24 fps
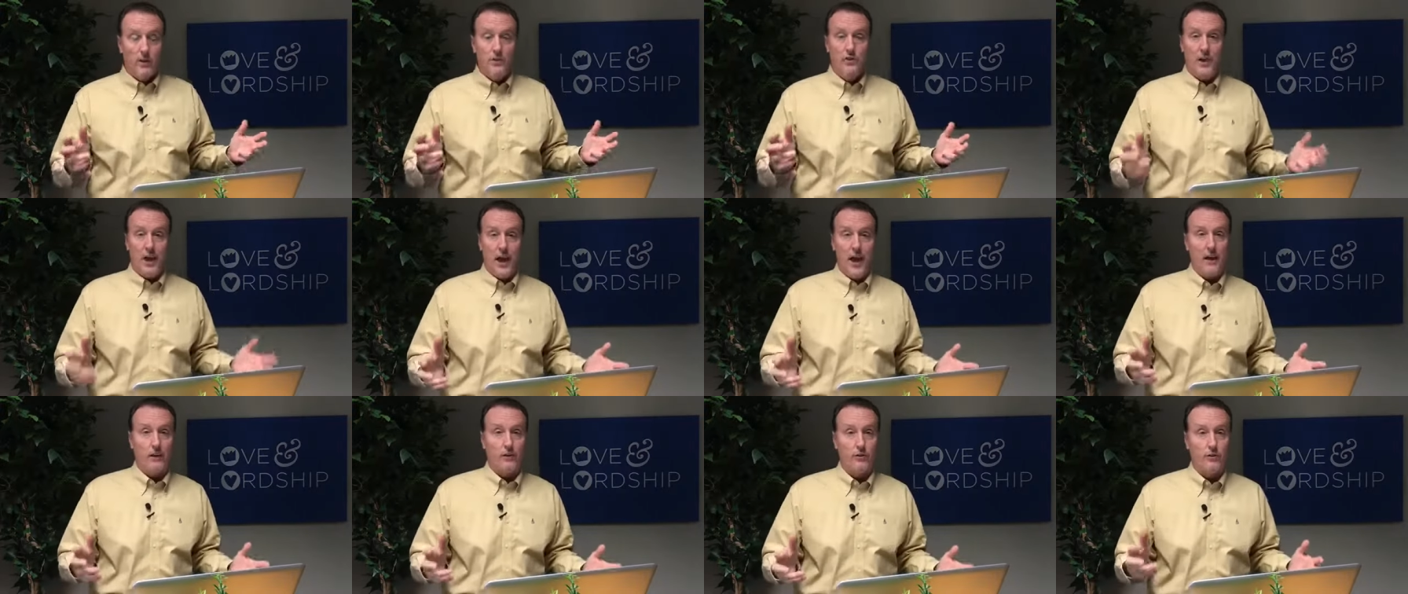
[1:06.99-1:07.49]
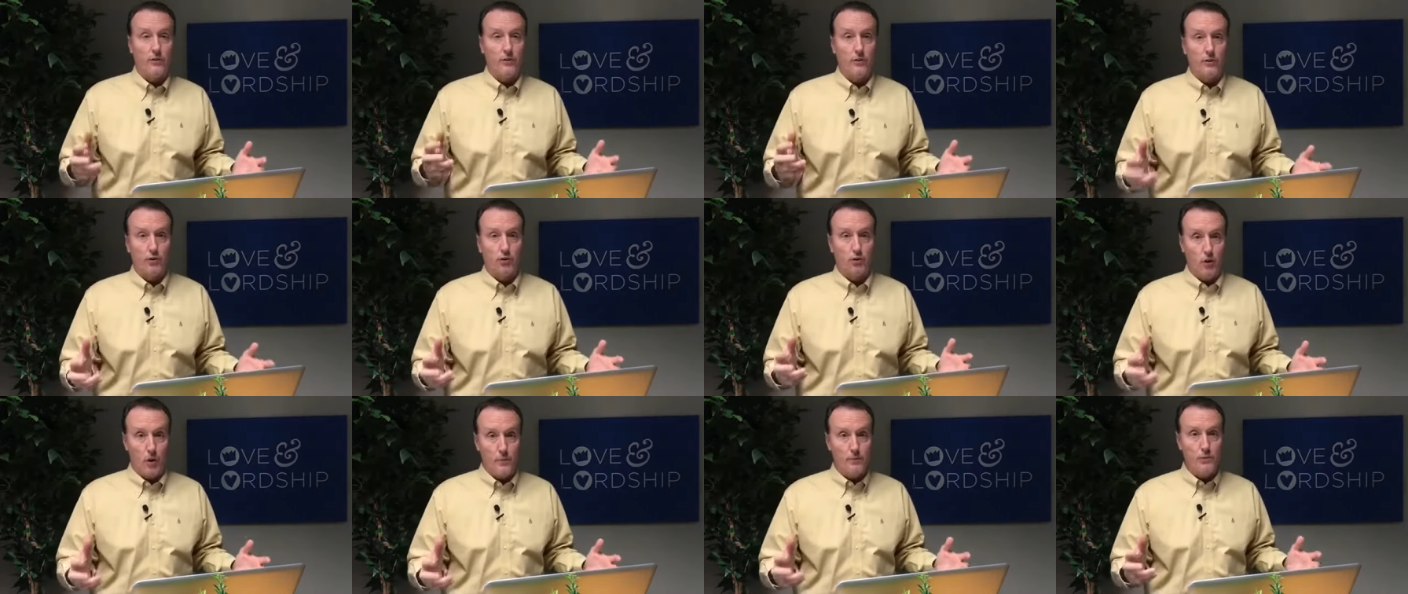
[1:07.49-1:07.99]
texts of
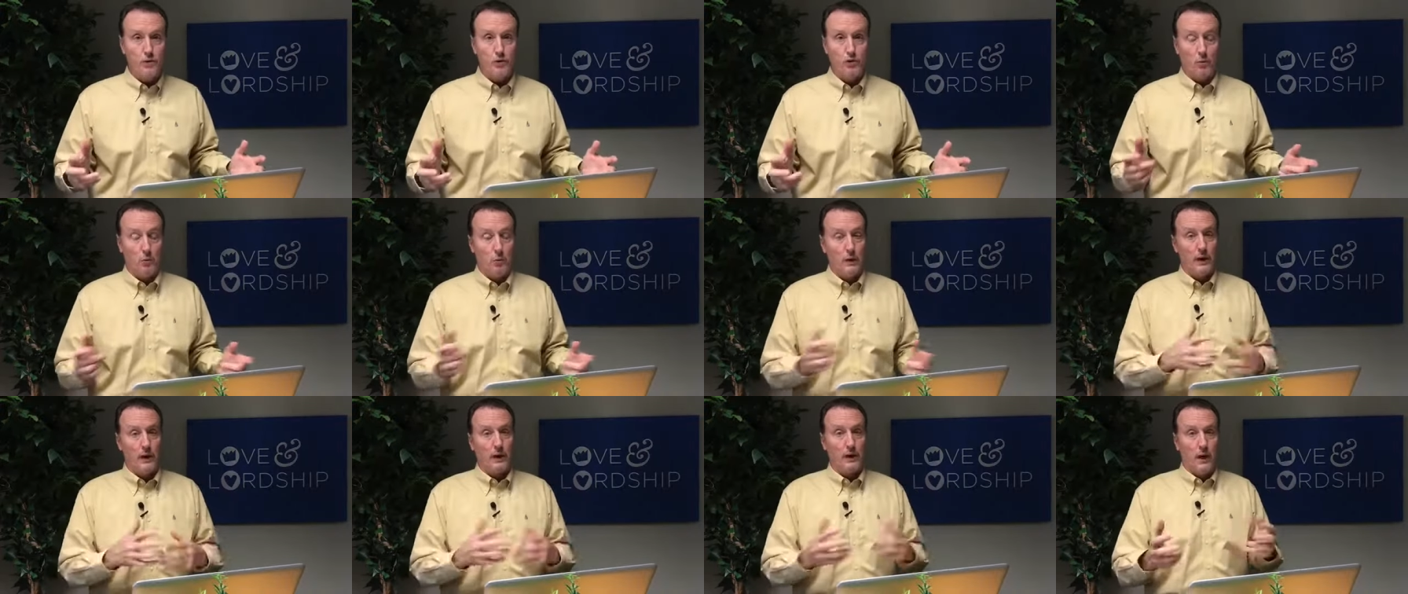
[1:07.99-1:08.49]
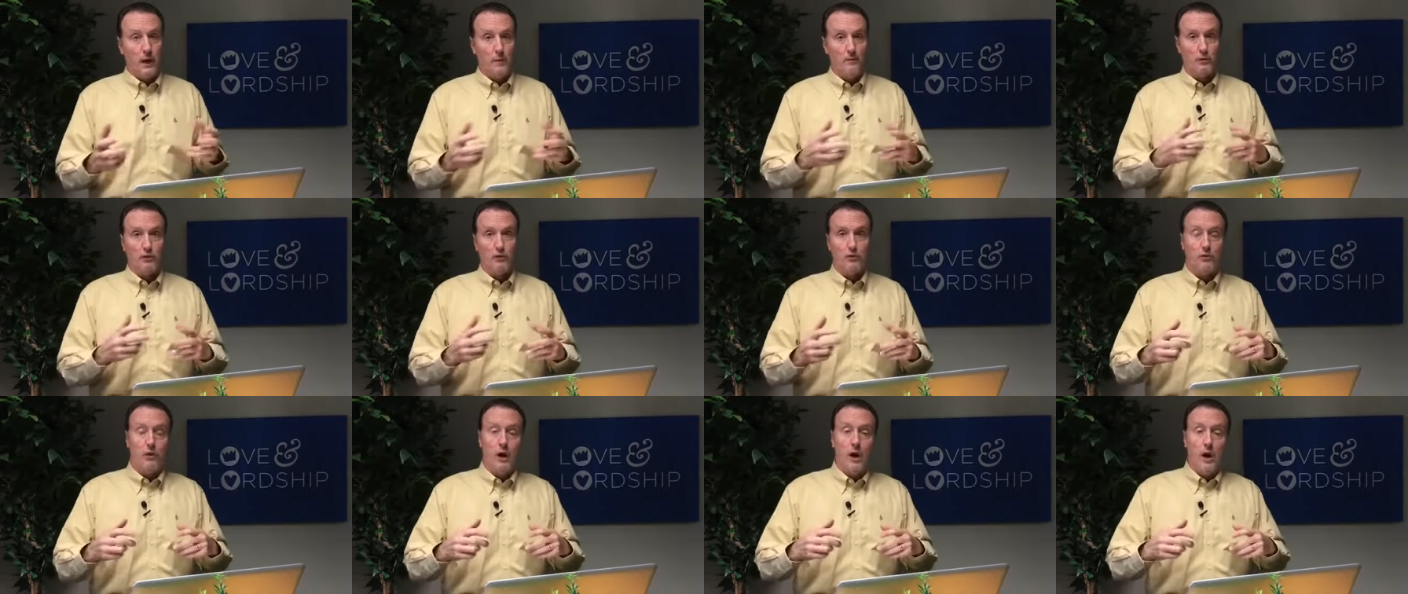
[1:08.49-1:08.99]
Scripture when it
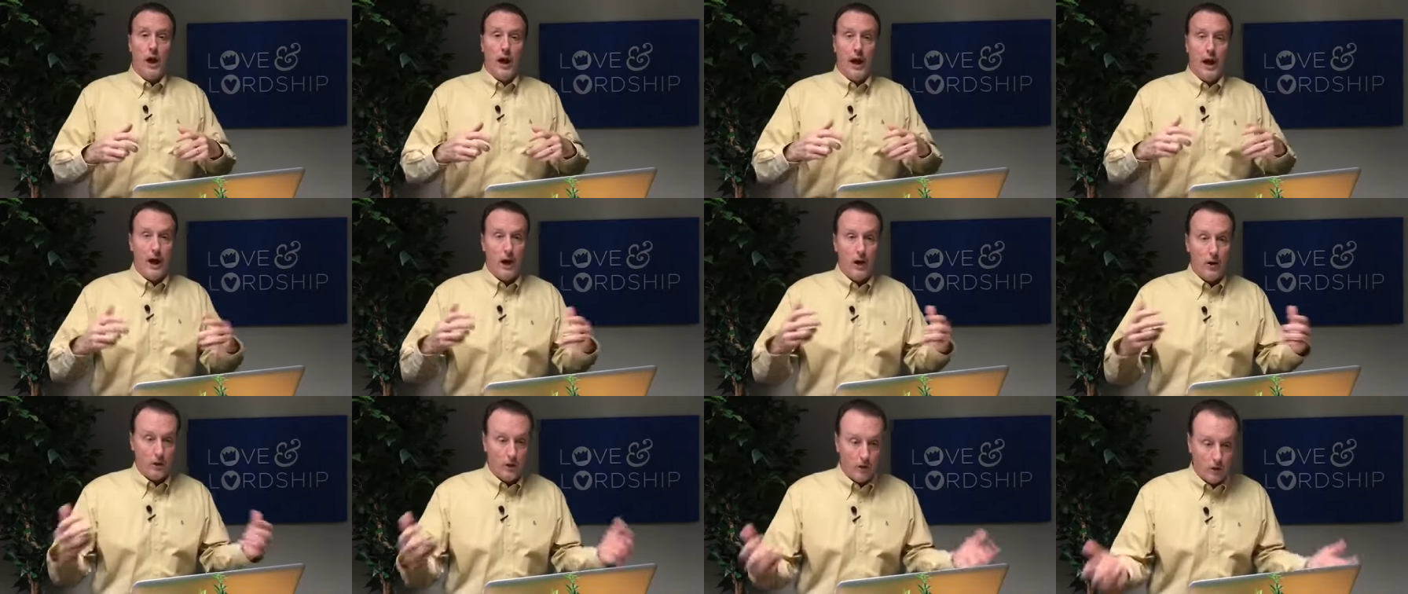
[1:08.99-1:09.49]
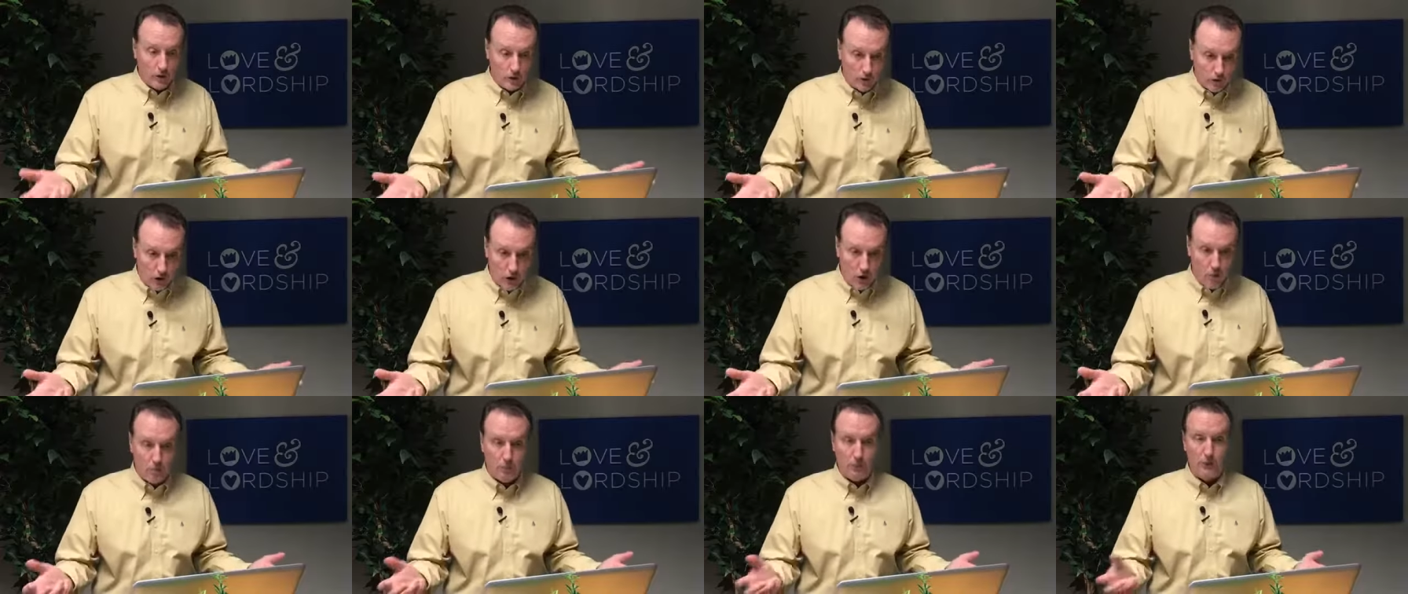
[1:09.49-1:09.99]
comes to how they're
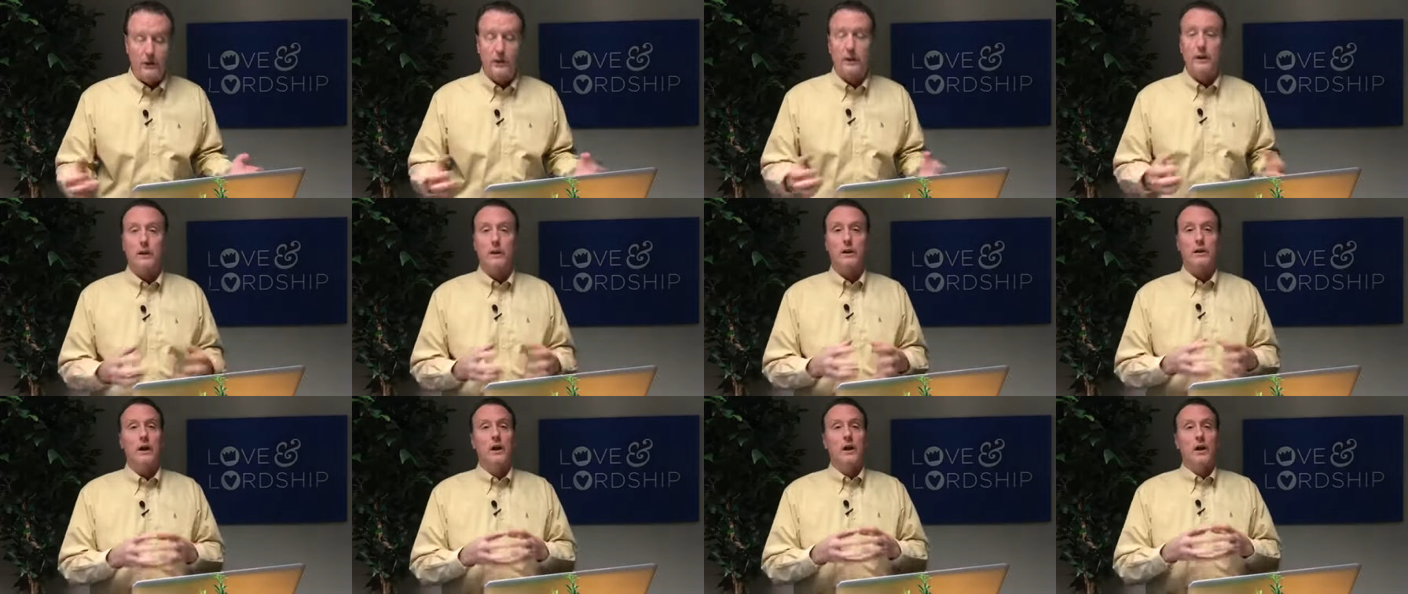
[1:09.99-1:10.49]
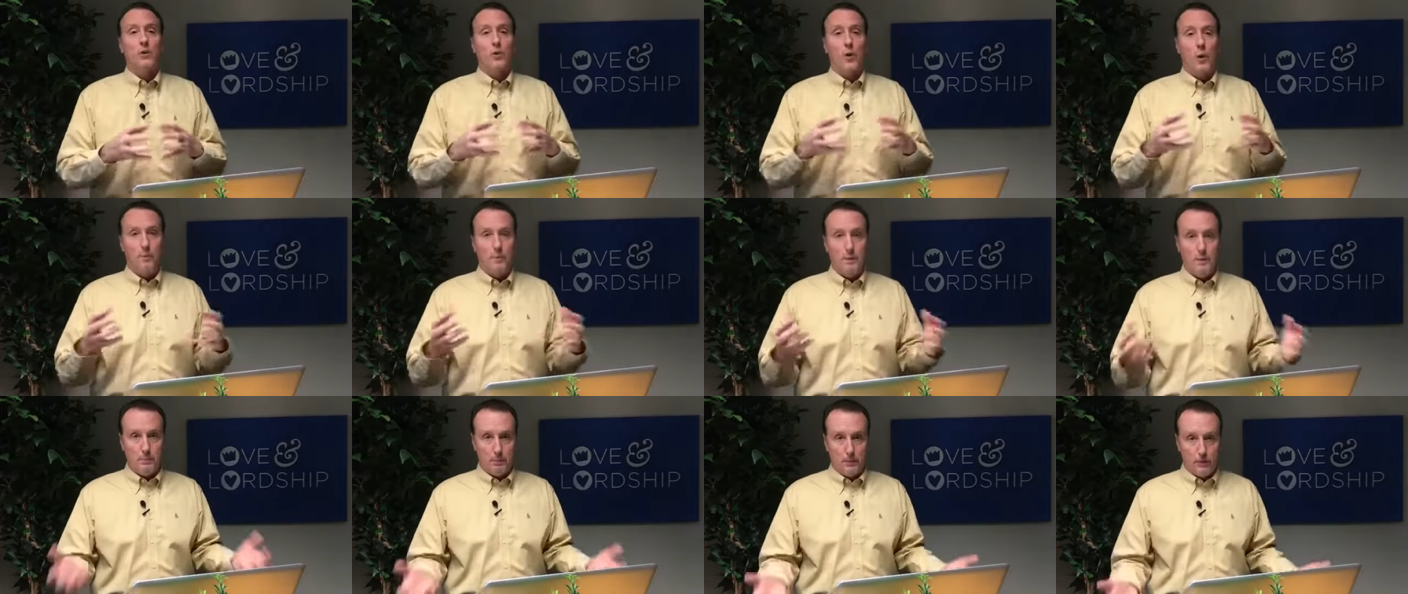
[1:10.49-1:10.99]
interpreted and
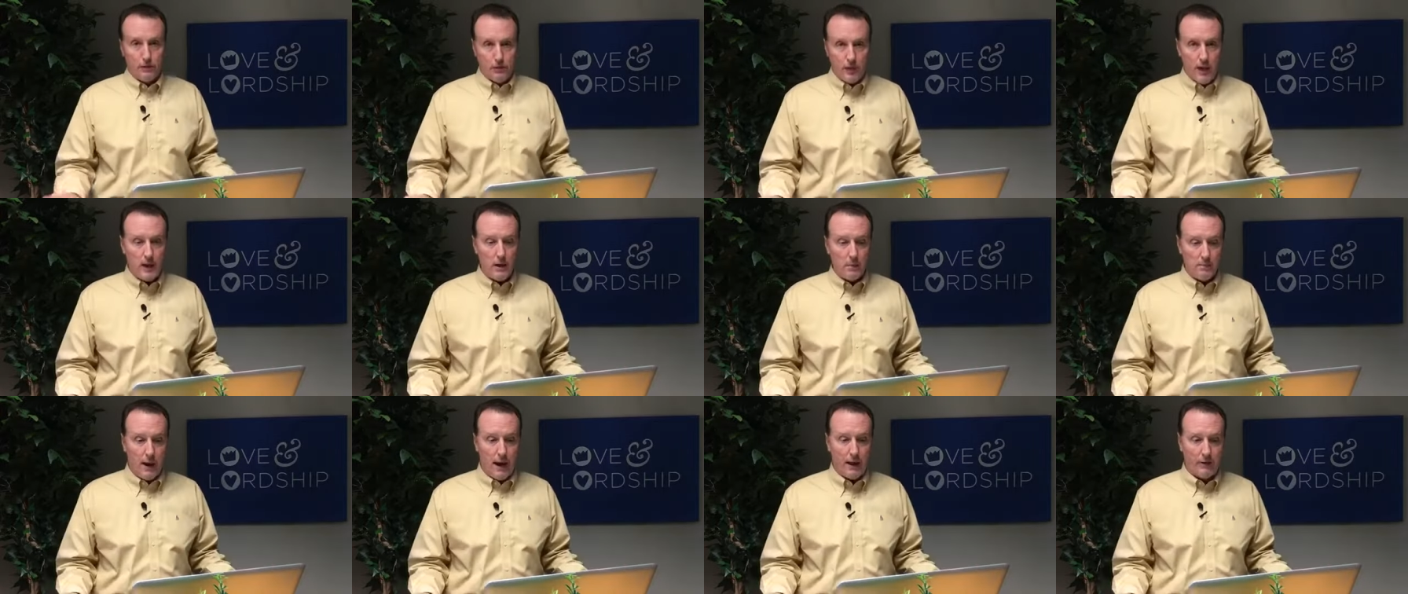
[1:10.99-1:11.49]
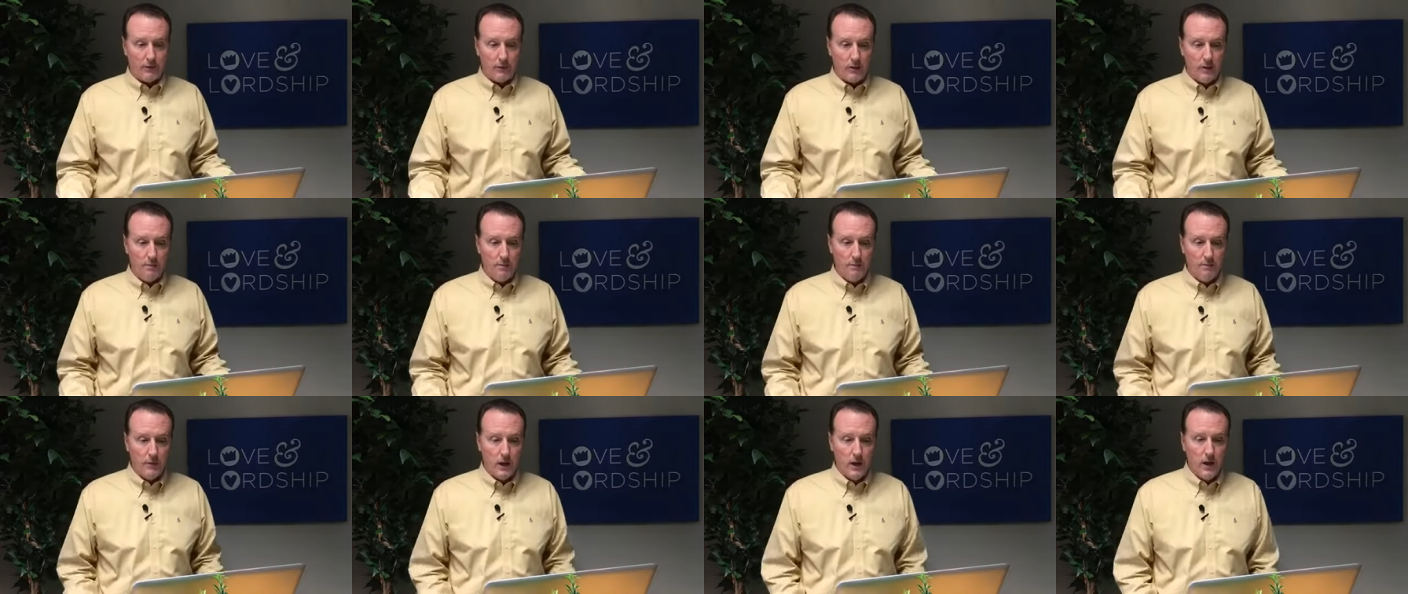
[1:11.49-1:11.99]
what people say about
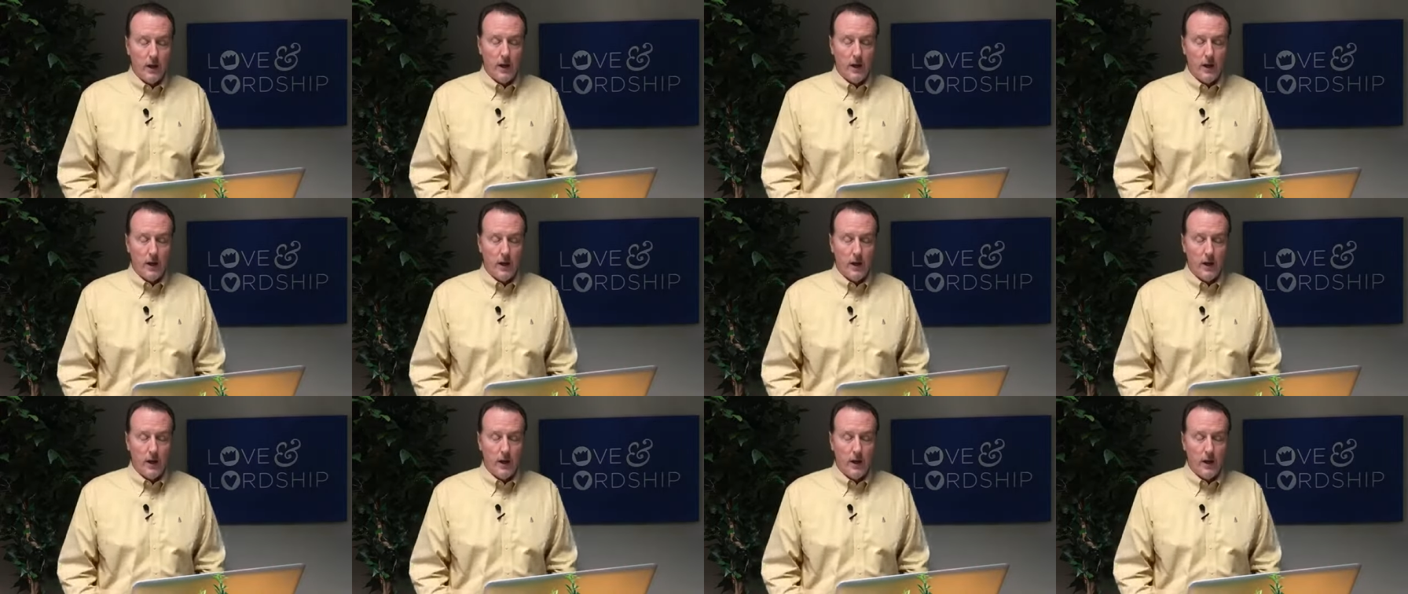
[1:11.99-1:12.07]
them.